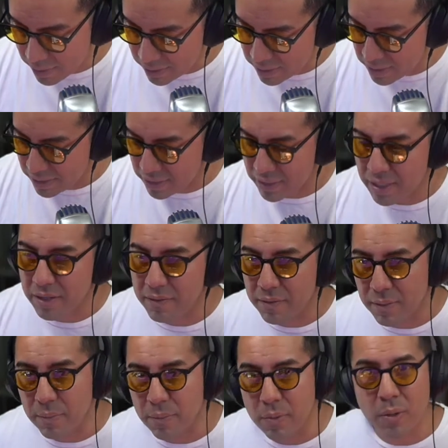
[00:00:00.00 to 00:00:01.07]
to
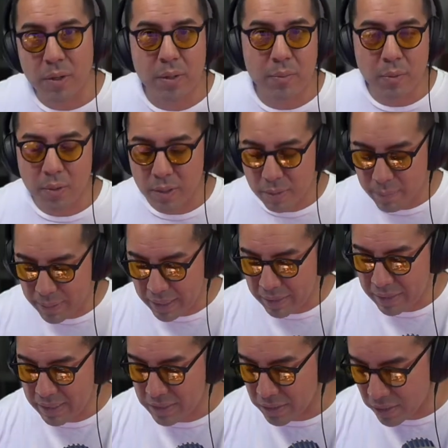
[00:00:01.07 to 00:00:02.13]
uncover more and more about
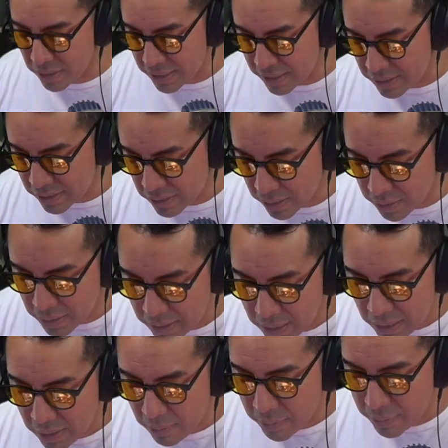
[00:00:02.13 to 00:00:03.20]
these Guardians. So
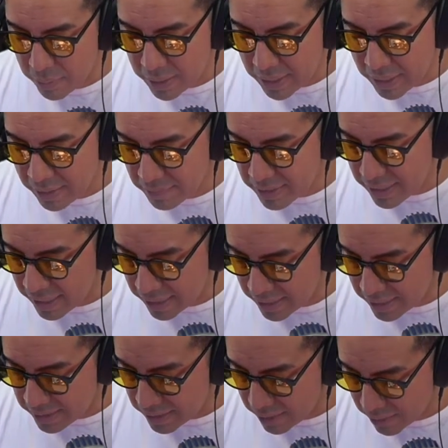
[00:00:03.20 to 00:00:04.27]
when we have talents,